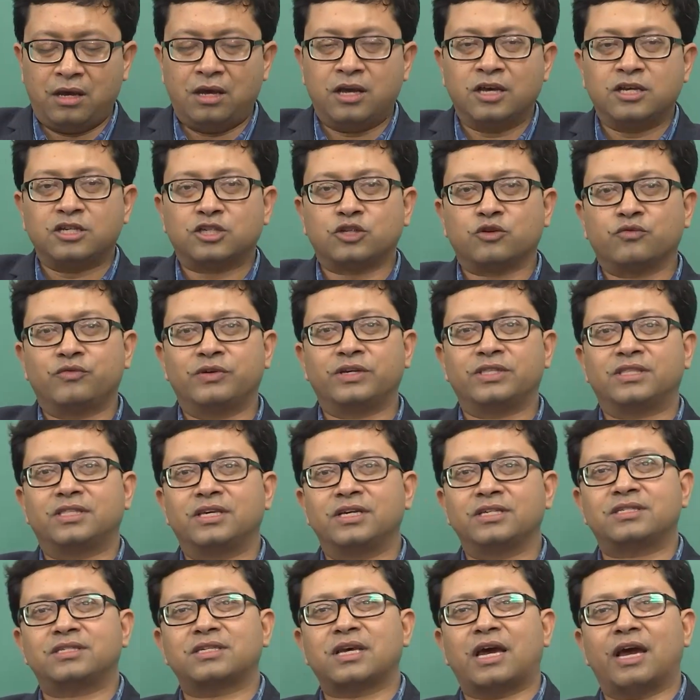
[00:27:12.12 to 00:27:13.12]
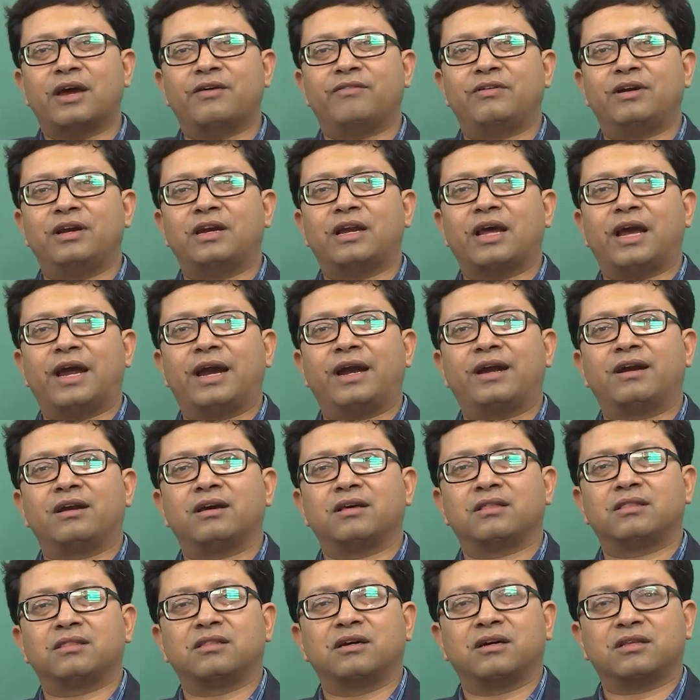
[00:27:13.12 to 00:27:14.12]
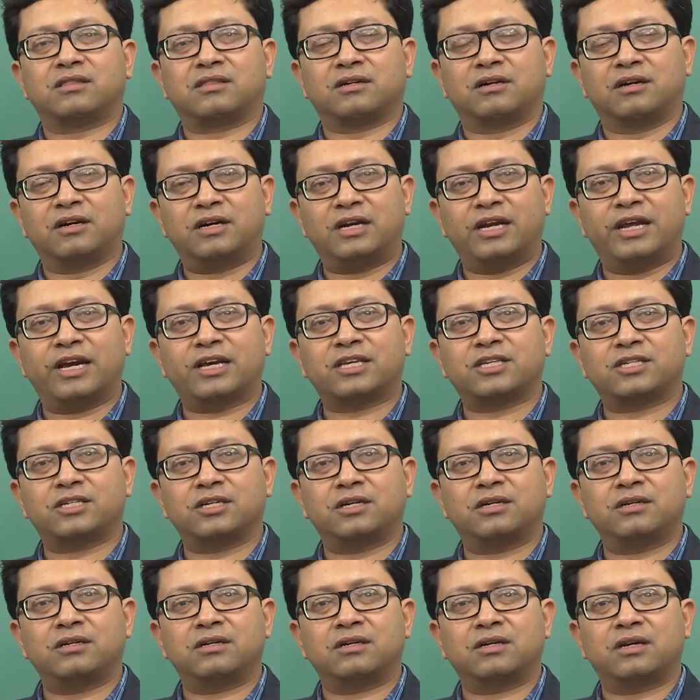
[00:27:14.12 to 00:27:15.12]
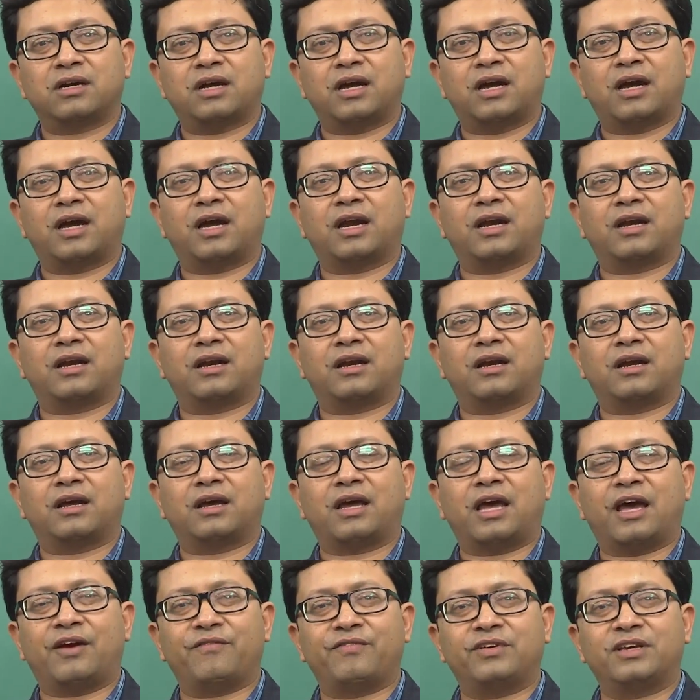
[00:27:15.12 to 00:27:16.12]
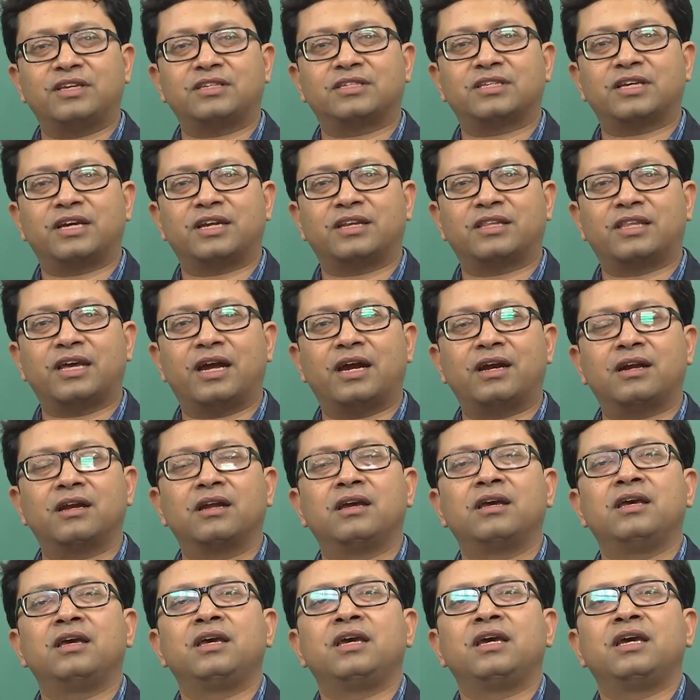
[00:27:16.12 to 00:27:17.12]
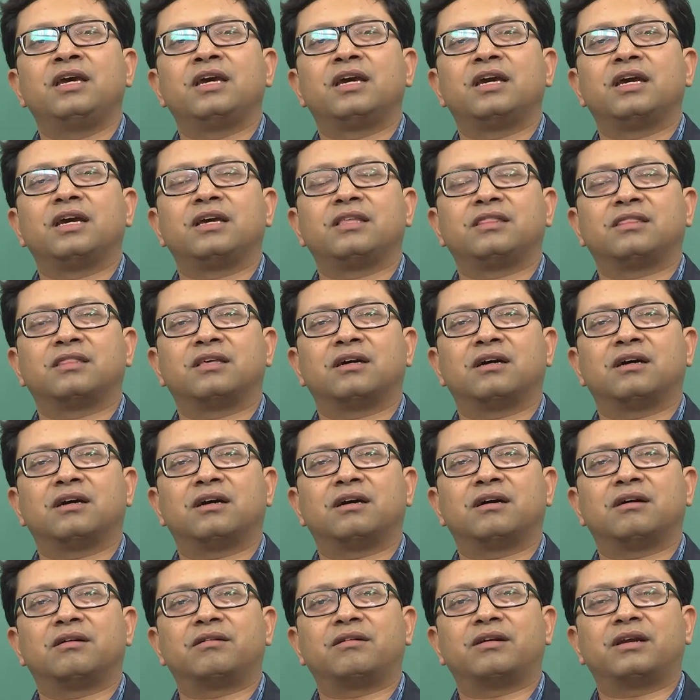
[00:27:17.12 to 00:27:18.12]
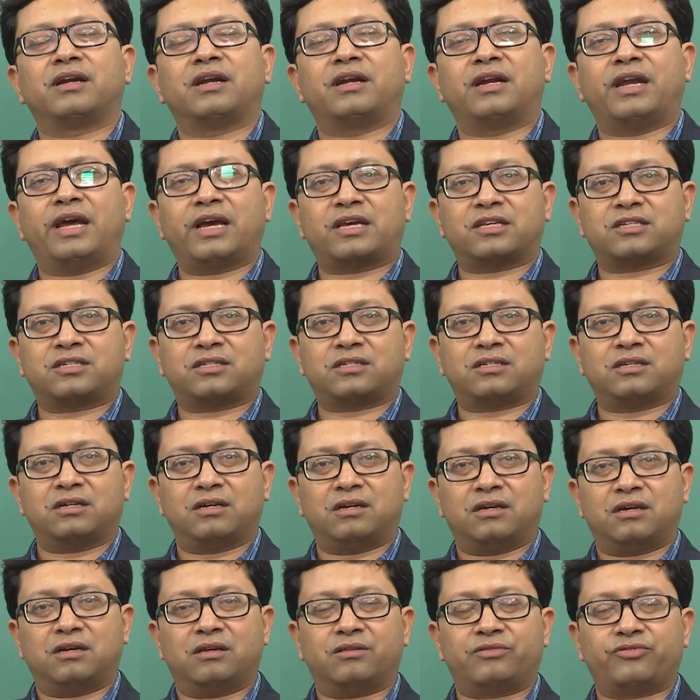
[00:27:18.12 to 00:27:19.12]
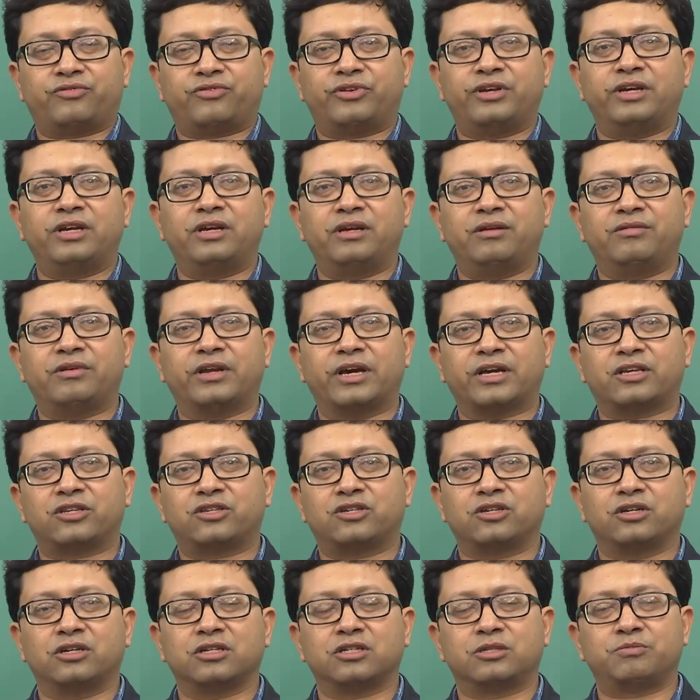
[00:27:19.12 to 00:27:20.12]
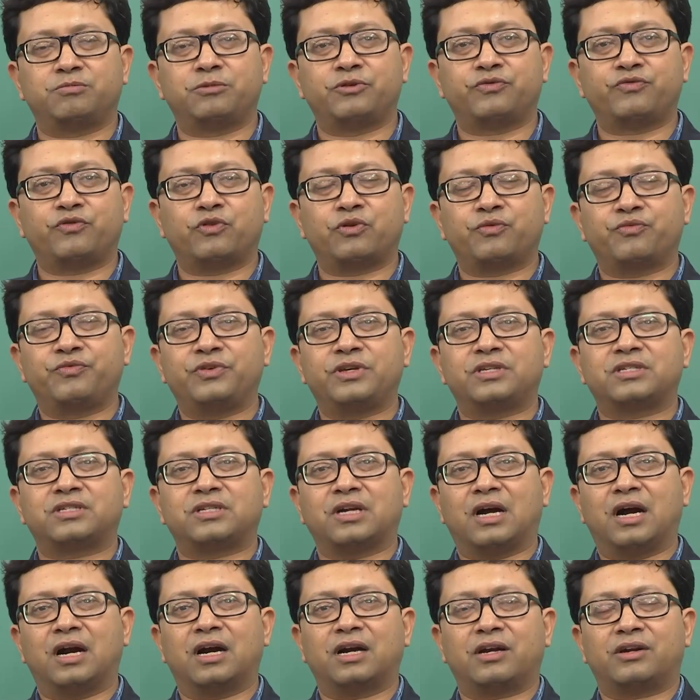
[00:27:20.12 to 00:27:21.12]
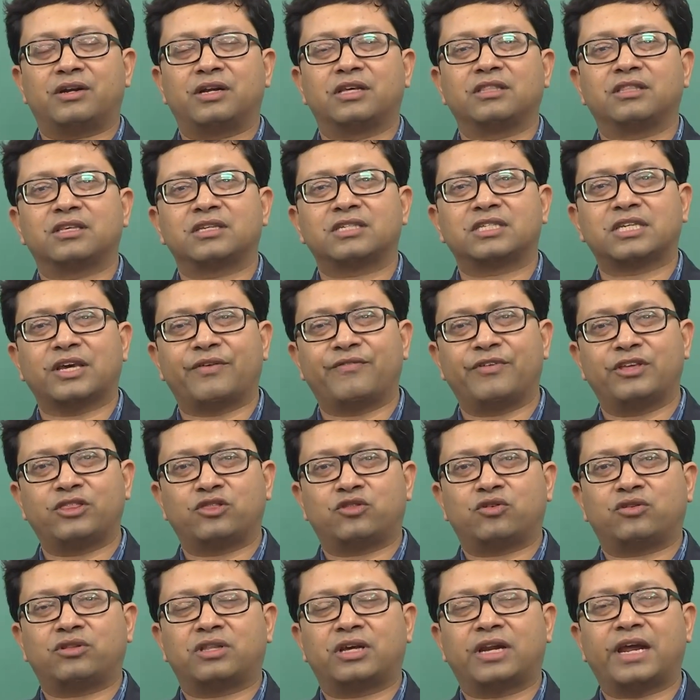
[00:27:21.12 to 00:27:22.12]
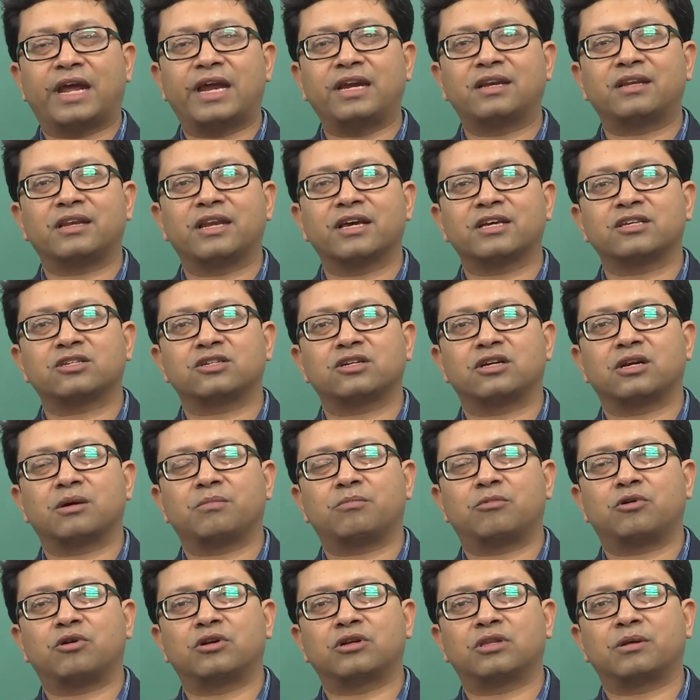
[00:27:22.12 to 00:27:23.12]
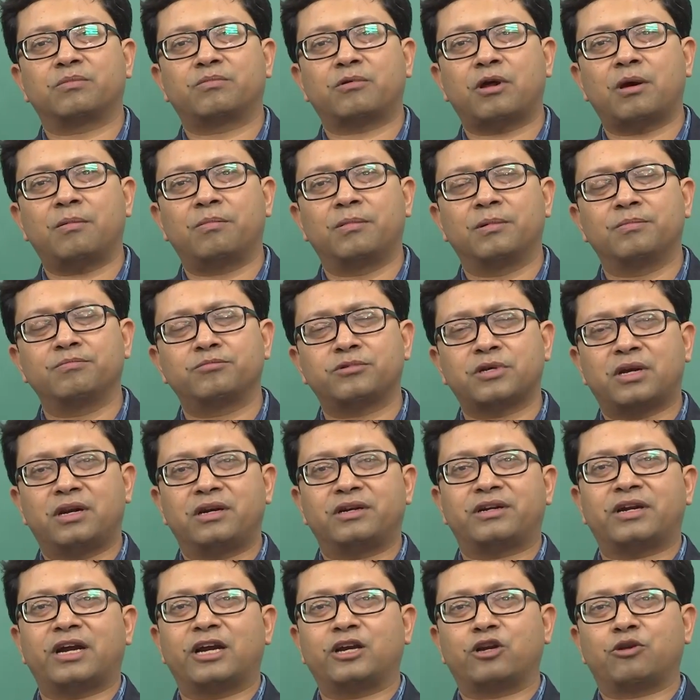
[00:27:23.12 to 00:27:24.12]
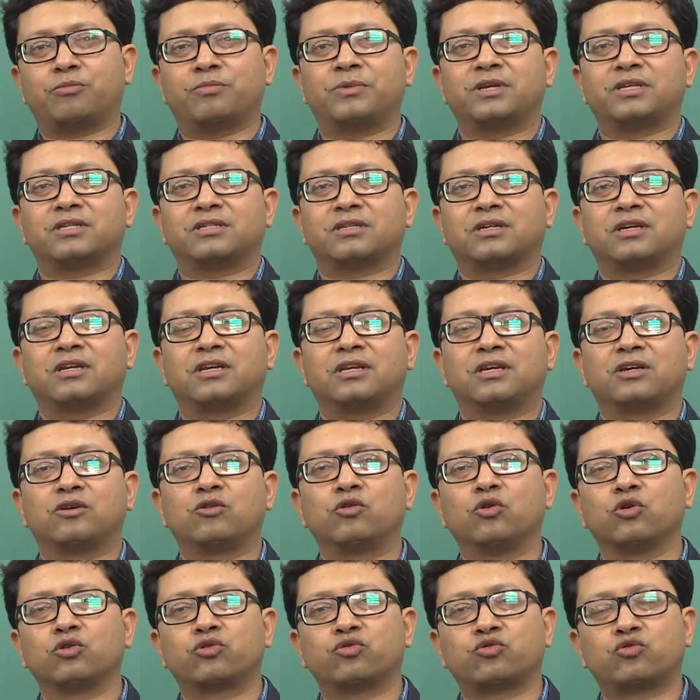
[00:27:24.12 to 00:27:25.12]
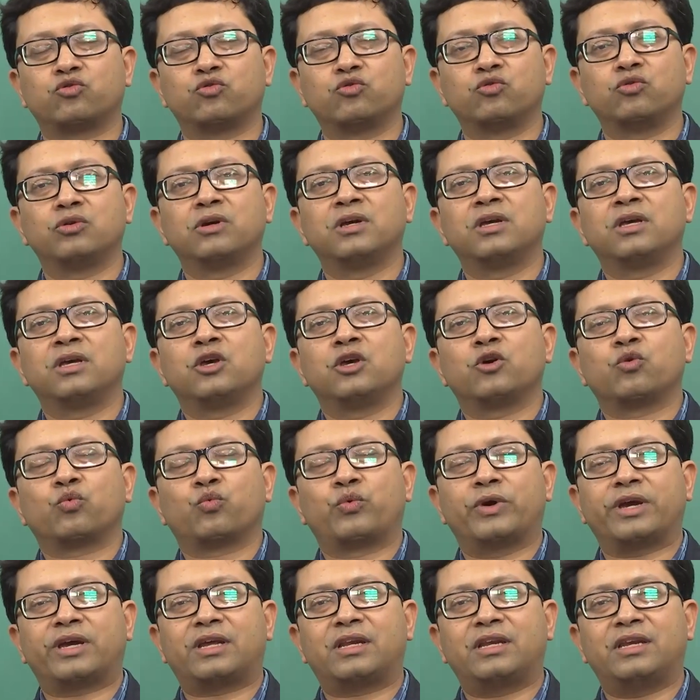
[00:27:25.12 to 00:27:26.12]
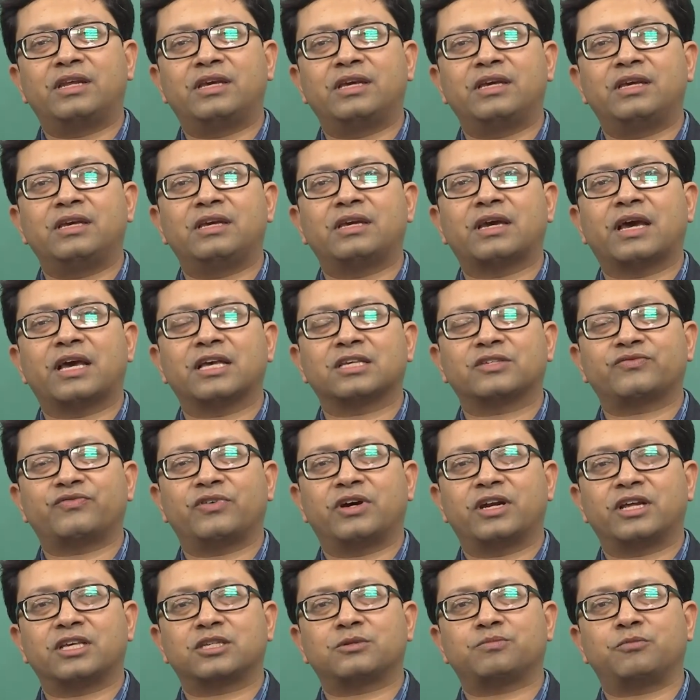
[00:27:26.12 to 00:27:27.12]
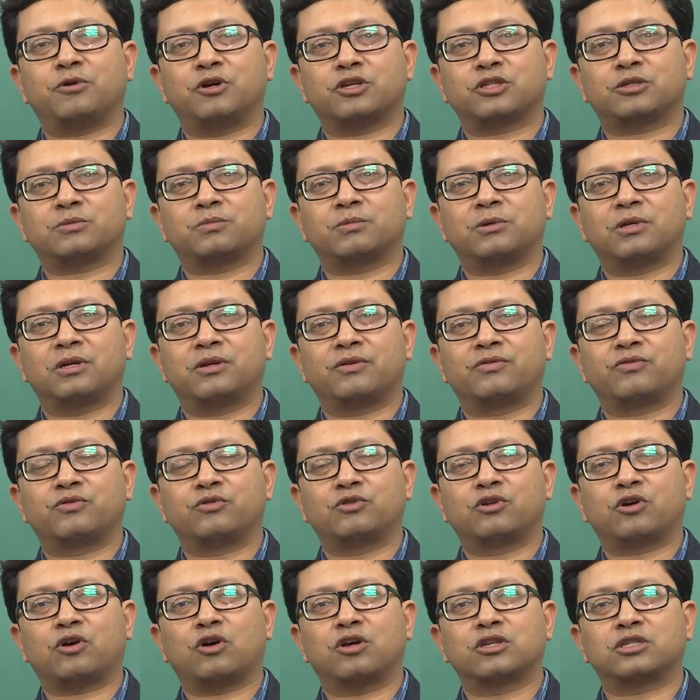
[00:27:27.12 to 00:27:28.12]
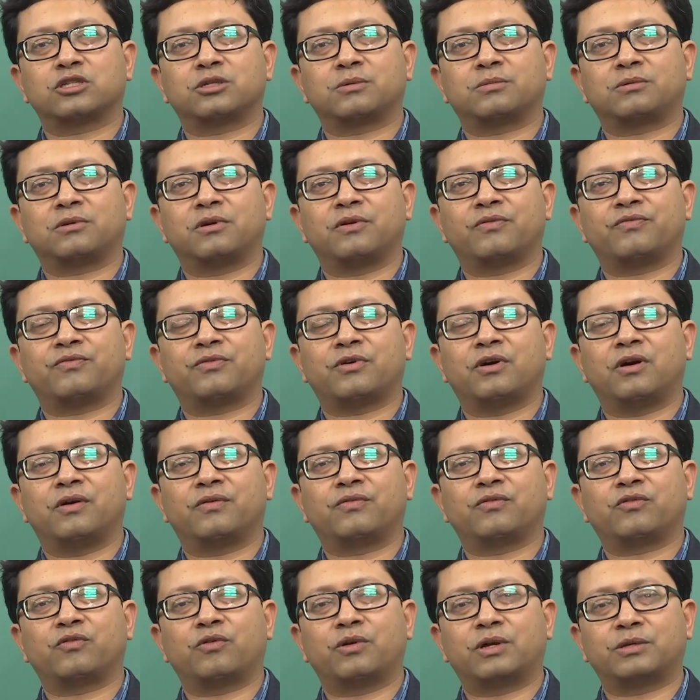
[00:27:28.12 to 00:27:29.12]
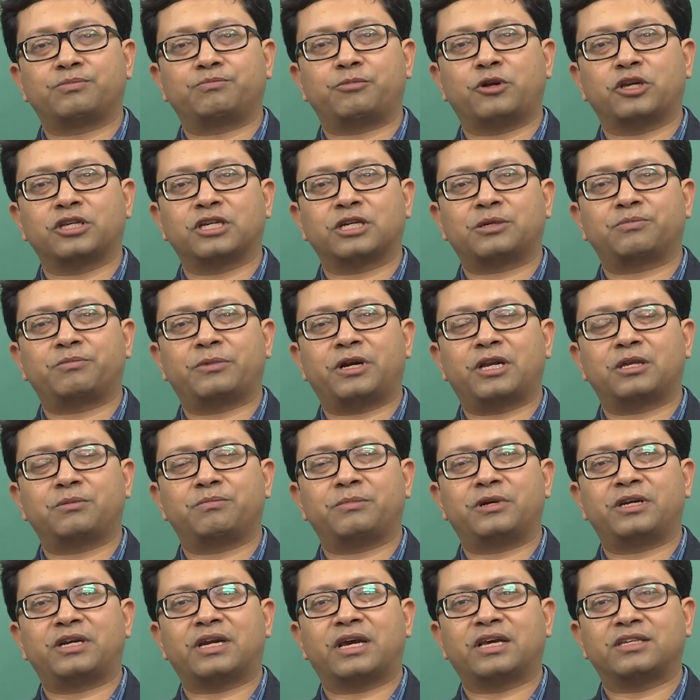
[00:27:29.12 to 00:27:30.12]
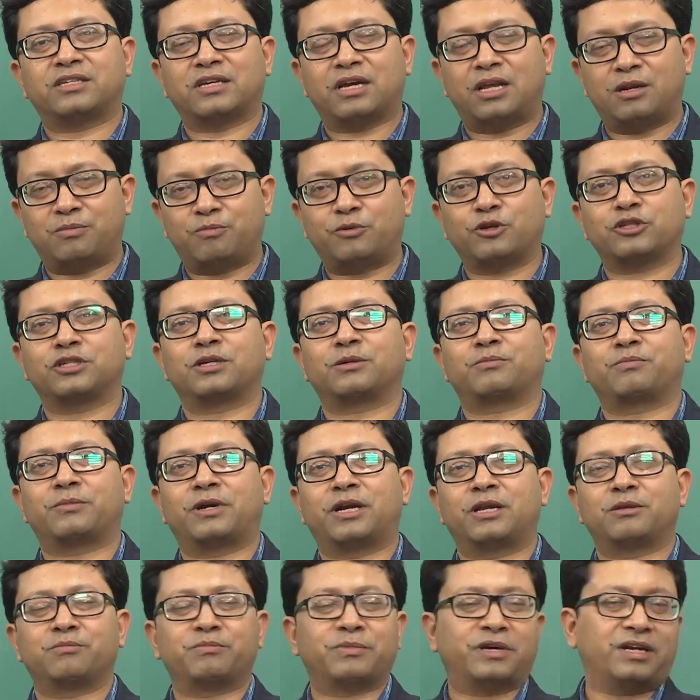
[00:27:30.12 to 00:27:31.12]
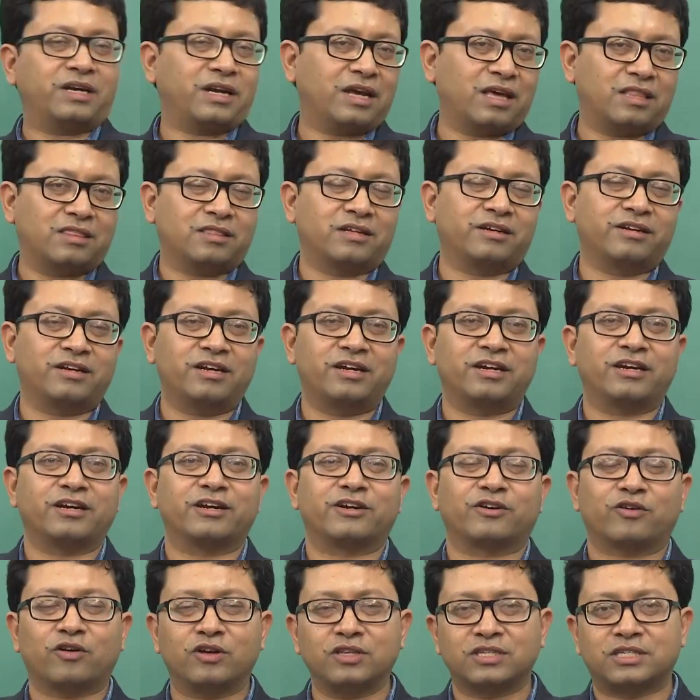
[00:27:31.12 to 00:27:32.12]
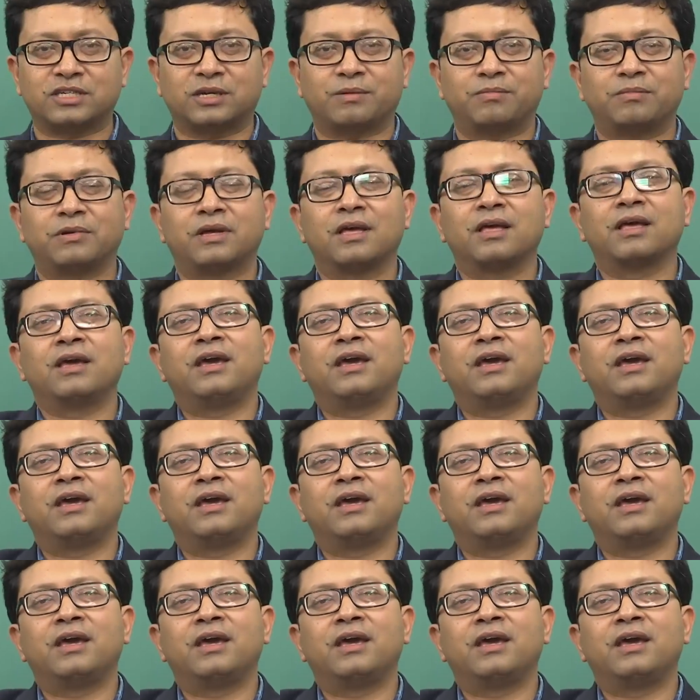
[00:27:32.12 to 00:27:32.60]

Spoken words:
So, with this I will end the third lecture, and having said that, in the next 3 lectures before we start in the 7th or the 8th lecture about the problems, I will try to basically go through quickly as far as possible through the concept of project management, agile project management and the related concept.